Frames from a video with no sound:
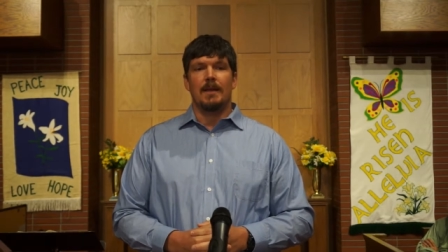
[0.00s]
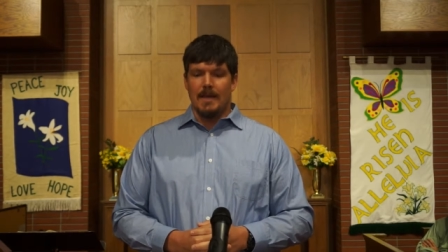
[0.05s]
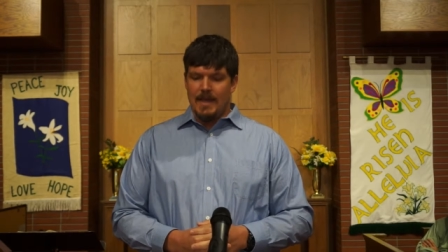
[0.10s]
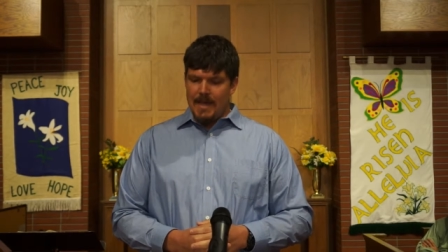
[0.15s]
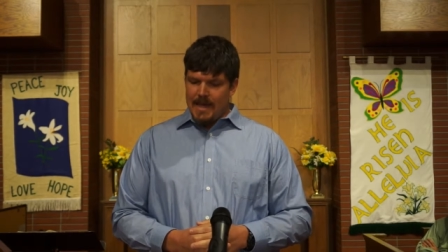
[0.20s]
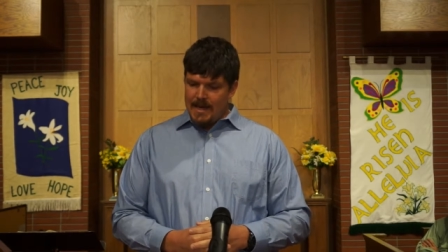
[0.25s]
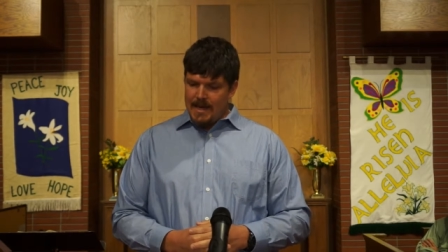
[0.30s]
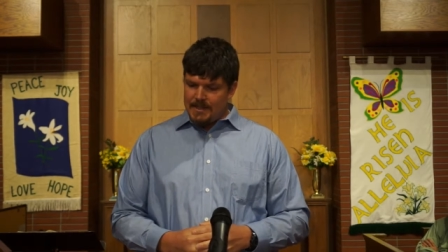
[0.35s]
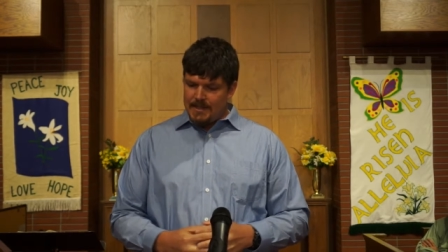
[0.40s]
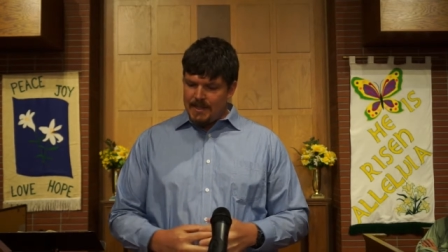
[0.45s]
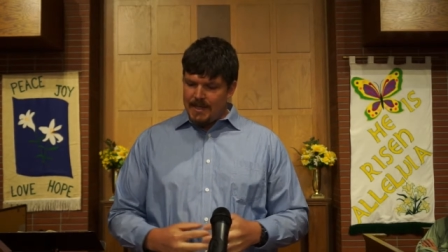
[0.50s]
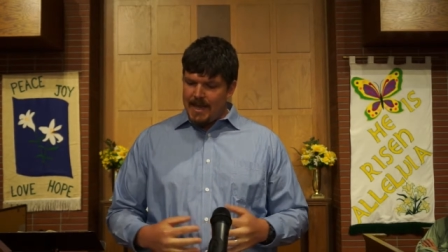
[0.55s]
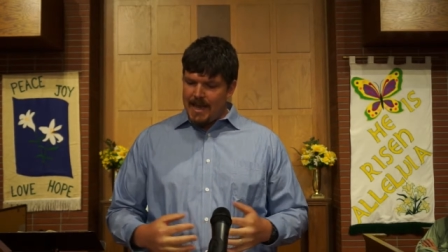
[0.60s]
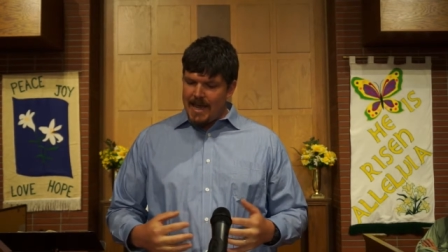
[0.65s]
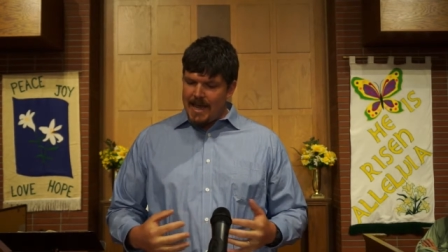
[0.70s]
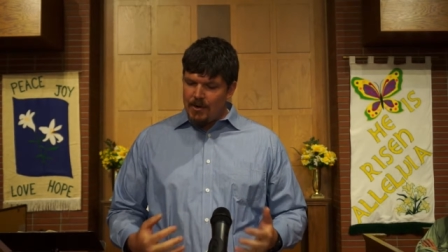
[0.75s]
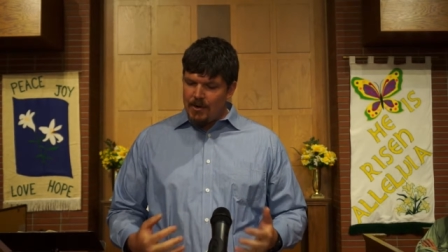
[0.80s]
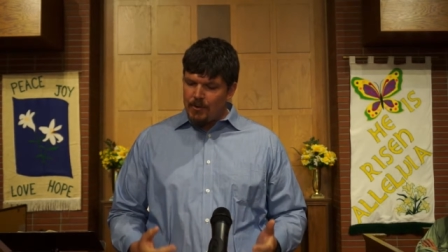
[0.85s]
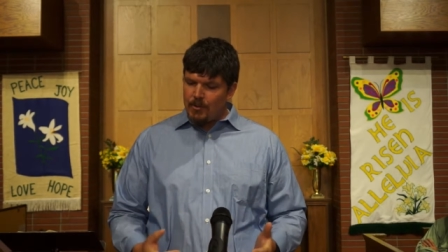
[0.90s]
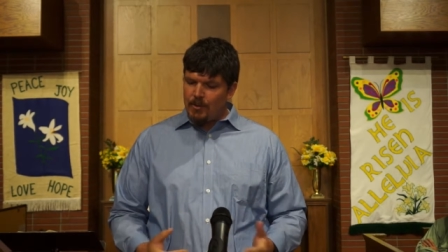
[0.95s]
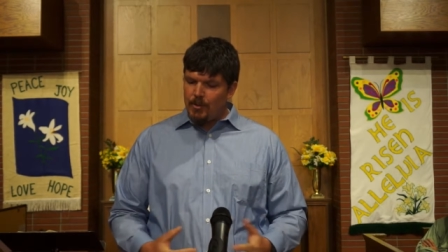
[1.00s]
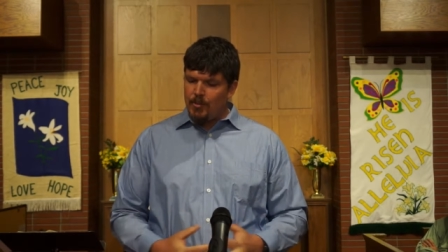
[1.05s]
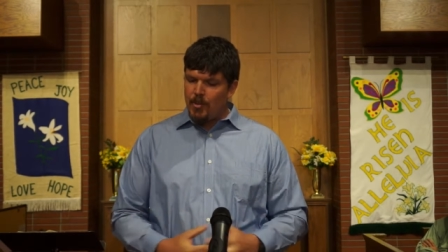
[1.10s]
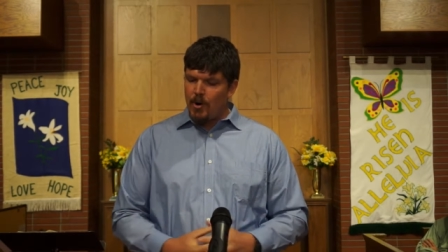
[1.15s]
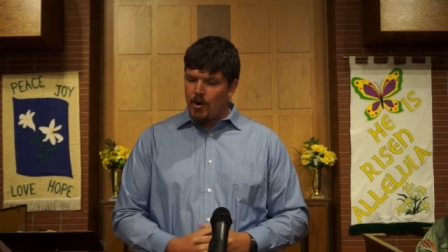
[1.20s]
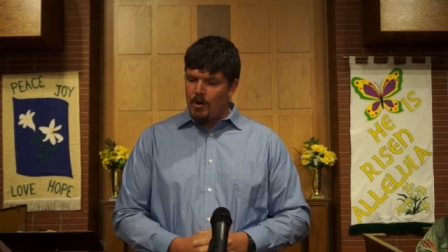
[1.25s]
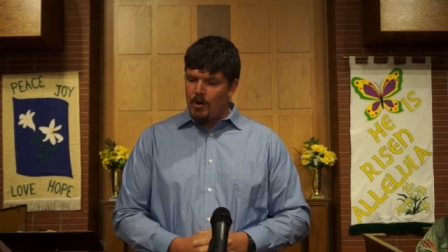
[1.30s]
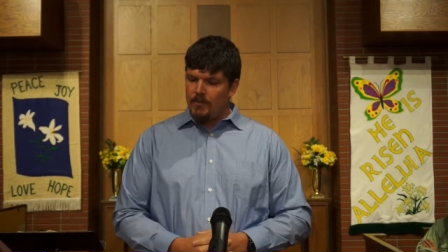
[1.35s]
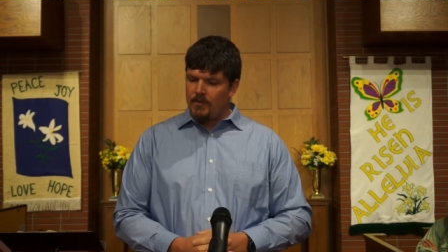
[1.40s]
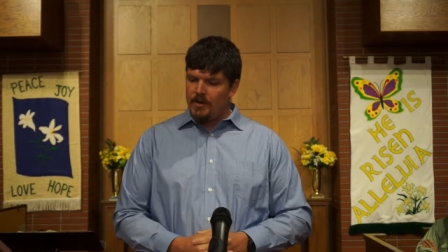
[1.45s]
It is an integral
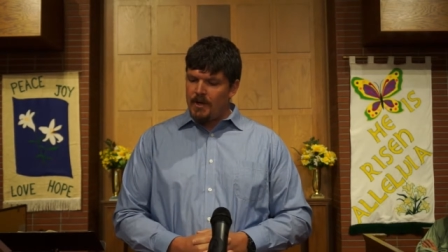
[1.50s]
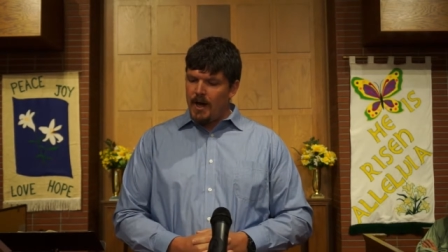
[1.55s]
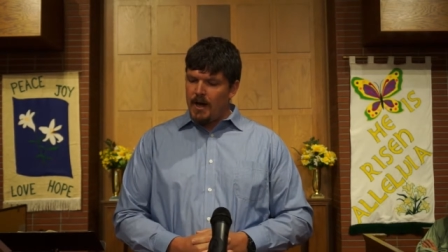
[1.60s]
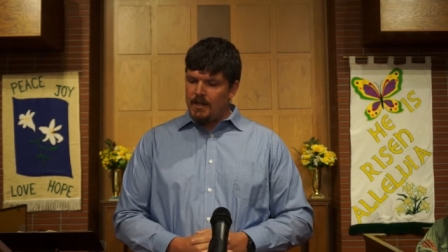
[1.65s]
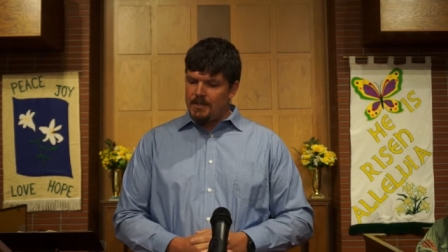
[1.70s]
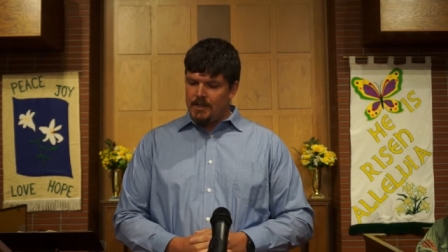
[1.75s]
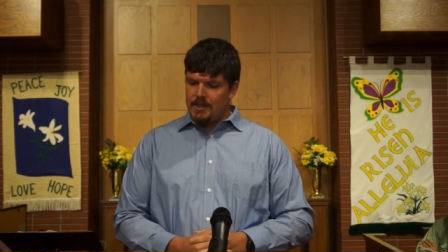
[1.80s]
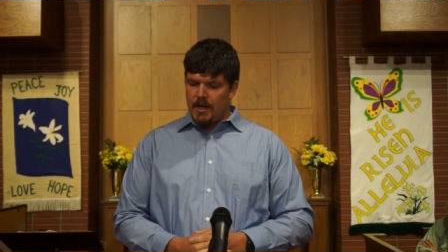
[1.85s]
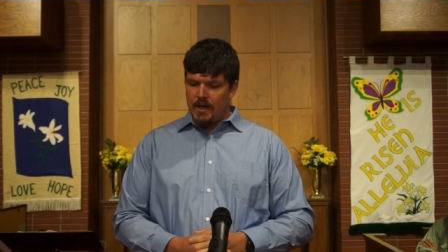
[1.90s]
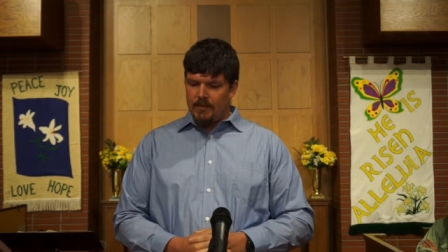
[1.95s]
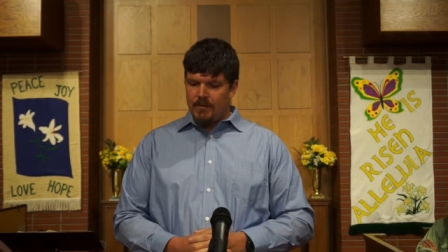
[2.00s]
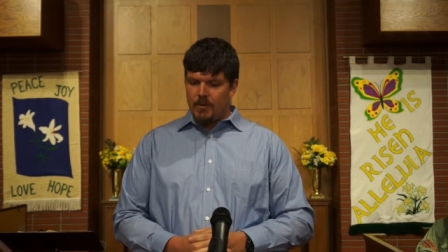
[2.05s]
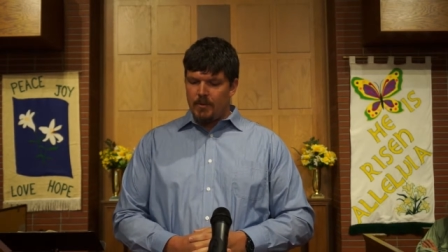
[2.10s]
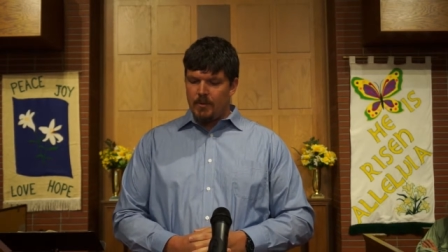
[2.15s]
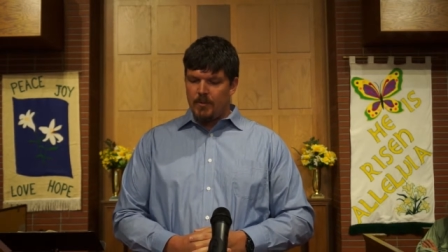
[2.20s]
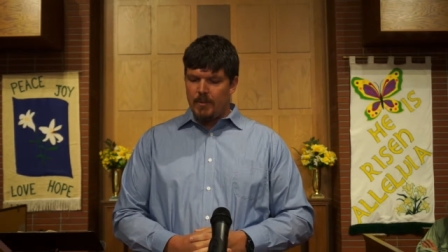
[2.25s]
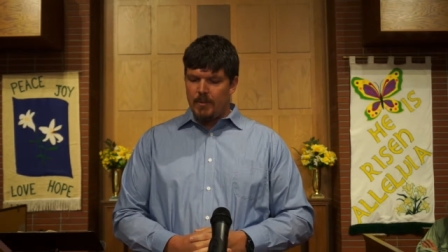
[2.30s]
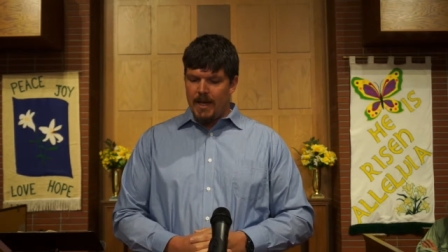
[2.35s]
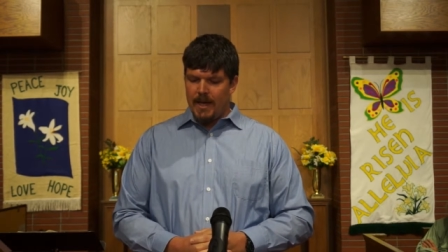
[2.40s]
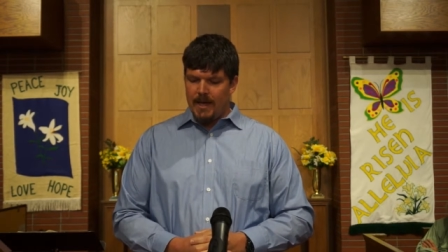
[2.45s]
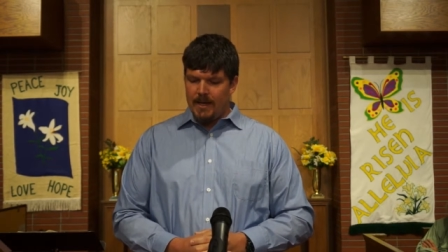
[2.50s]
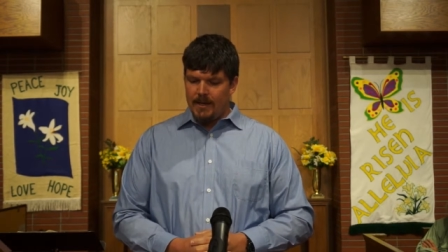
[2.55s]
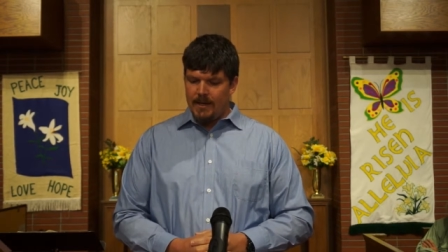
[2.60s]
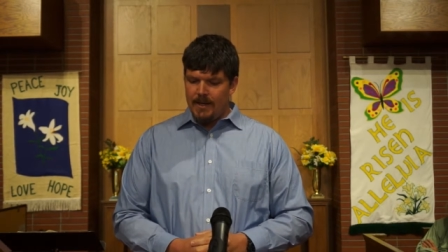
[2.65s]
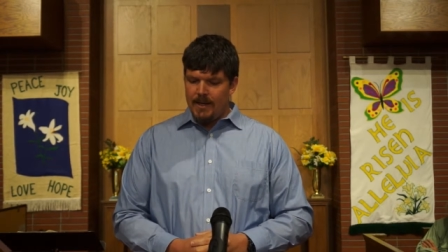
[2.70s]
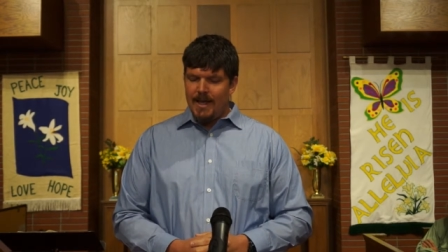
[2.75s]
part of God's covenant with man,